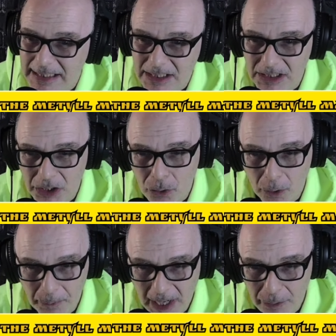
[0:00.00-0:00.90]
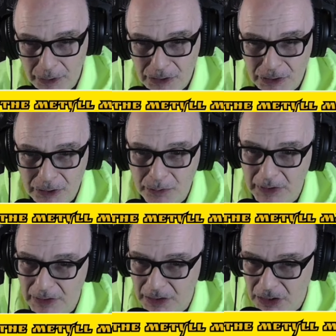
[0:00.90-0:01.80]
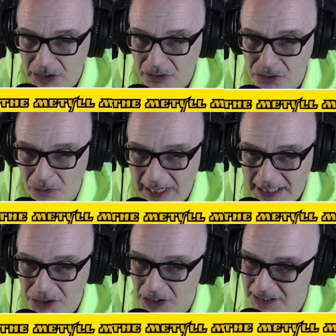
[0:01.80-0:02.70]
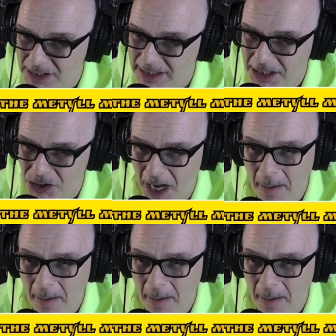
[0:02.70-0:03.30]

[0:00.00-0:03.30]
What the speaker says: slower power tune with a huge range and such